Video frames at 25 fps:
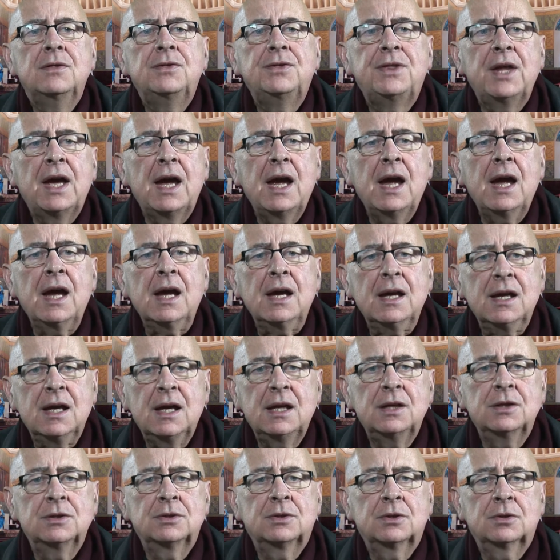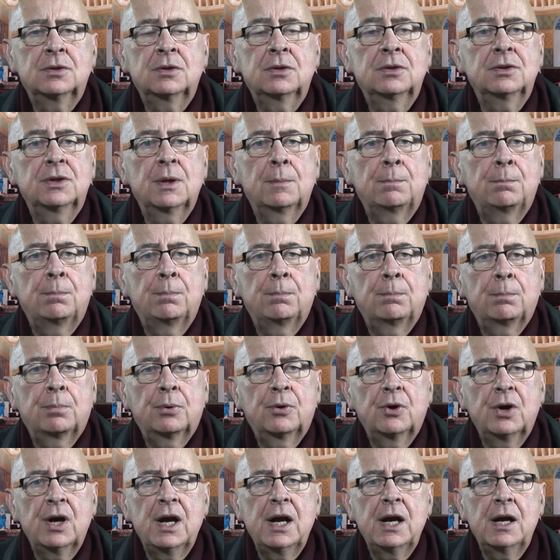They hinder the
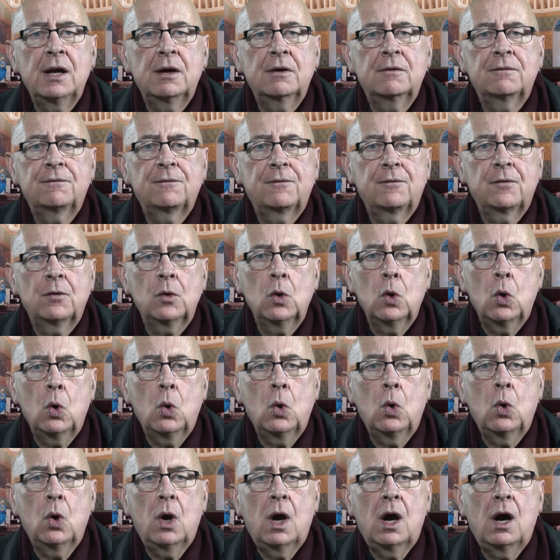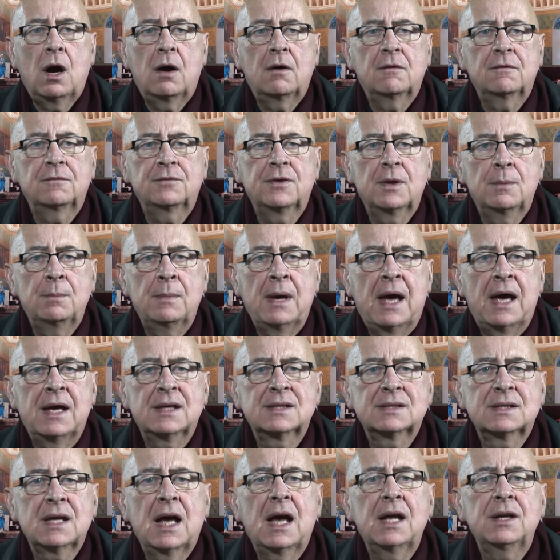prayer flow of the
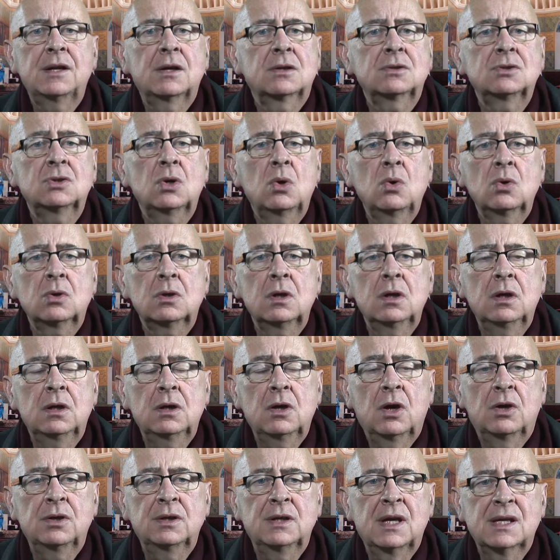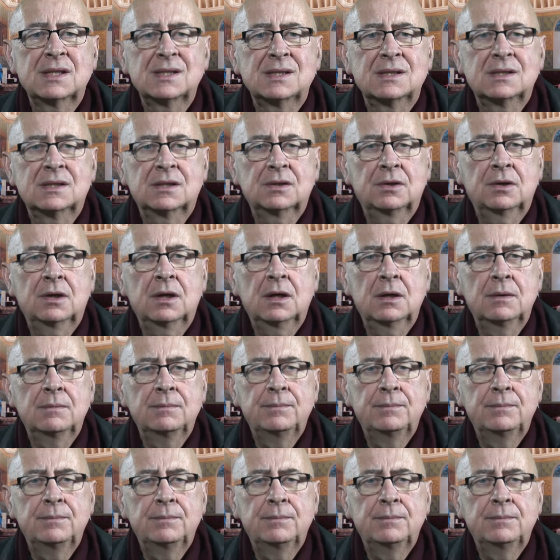Mass and are totally unnecessary.